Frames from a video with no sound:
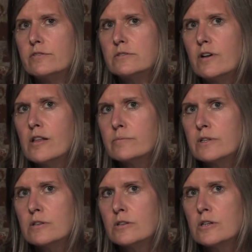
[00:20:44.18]
of
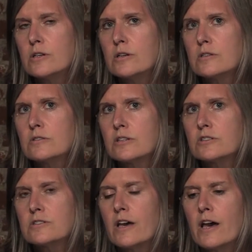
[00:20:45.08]
development
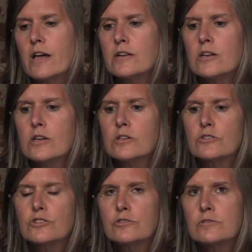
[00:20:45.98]
such that
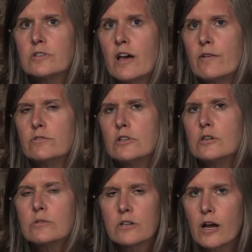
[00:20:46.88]
children have
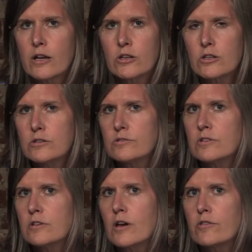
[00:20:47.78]
lowered IQs
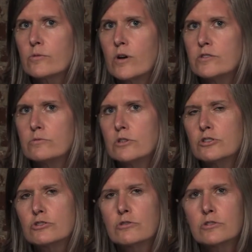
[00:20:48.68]
than they otherwise
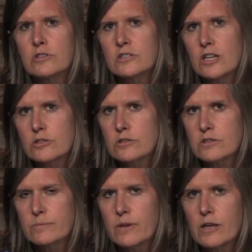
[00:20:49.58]
would, shorter
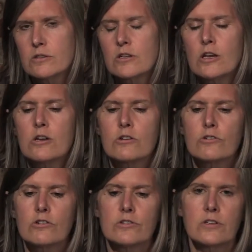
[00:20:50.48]
attention spans,
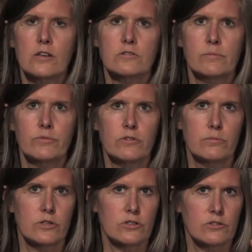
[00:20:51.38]
girls enter
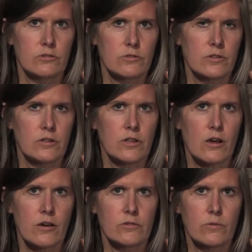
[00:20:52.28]
puberty sooner than they
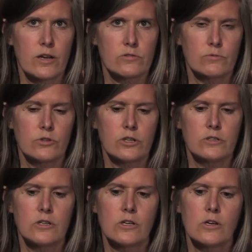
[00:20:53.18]
otherwise
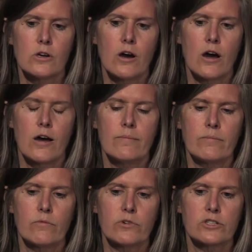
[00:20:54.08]
would,
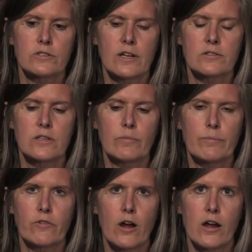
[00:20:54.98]
um, which sets them
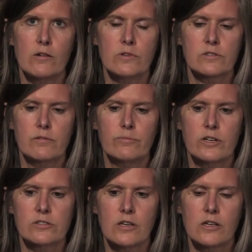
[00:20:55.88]
up for higher risk of
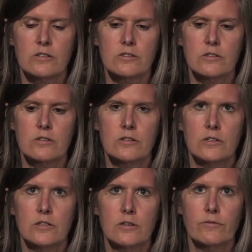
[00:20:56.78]
breast cancer,
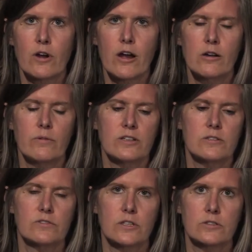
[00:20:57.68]
for higher
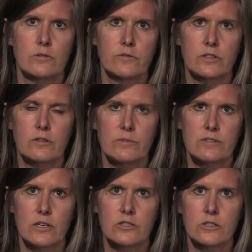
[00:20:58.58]
rates of sexual
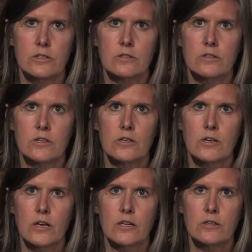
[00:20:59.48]
victimization,
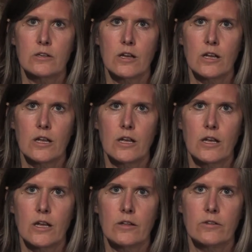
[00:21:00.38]
and, and,
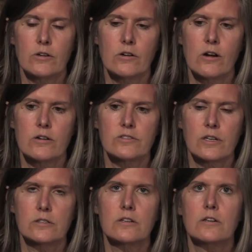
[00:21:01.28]
and there are
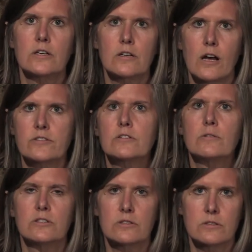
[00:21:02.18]
secondary
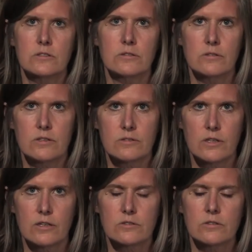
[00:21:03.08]
consequences to these
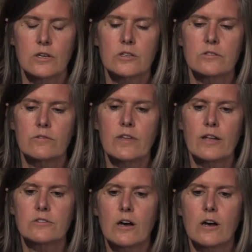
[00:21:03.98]
things. So that's